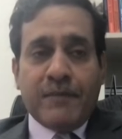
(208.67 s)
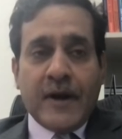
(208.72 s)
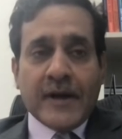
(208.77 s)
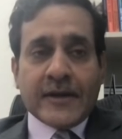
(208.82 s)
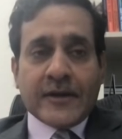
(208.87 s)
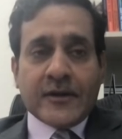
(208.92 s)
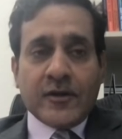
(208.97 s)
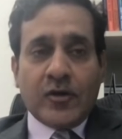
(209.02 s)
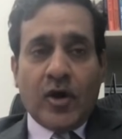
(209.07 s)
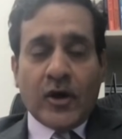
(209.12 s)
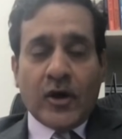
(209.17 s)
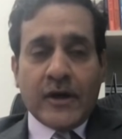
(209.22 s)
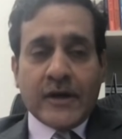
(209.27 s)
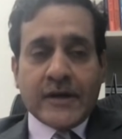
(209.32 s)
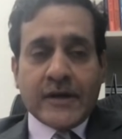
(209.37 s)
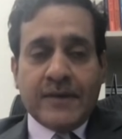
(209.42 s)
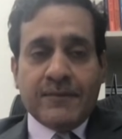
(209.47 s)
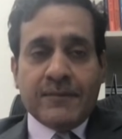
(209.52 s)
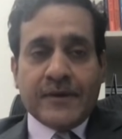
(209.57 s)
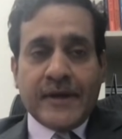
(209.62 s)
but
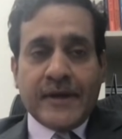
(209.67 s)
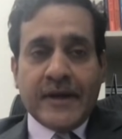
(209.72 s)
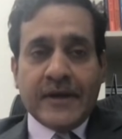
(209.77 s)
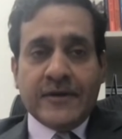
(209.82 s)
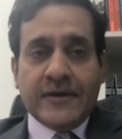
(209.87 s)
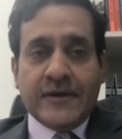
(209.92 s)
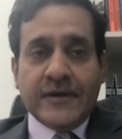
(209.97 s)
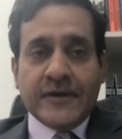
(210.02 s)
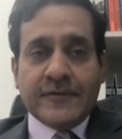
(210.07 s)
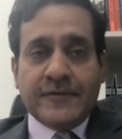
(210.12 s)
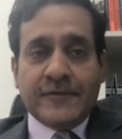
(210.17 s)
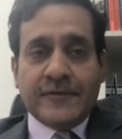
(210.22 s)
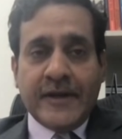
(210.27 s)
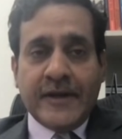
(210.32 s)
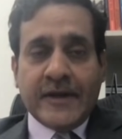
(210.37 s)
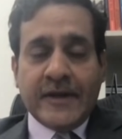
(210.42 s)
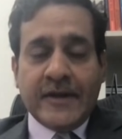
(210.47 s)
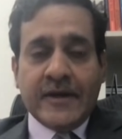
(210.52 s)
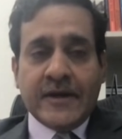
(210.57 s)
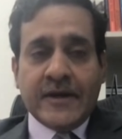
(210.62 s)
longer-term trend is very
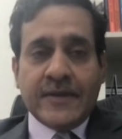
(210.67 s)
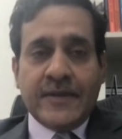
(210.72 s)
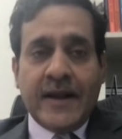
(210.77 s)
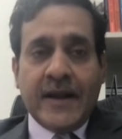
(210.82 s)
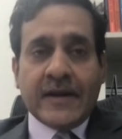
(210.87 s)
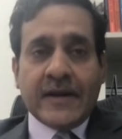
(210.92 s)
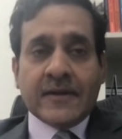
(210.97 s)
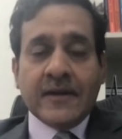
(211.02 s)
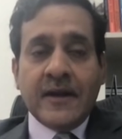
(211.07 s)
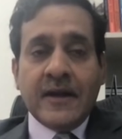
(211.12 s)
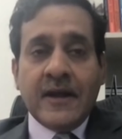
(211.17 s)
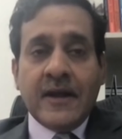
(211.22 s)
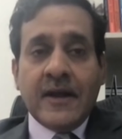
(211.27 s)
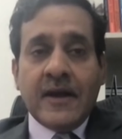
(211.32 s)
clear that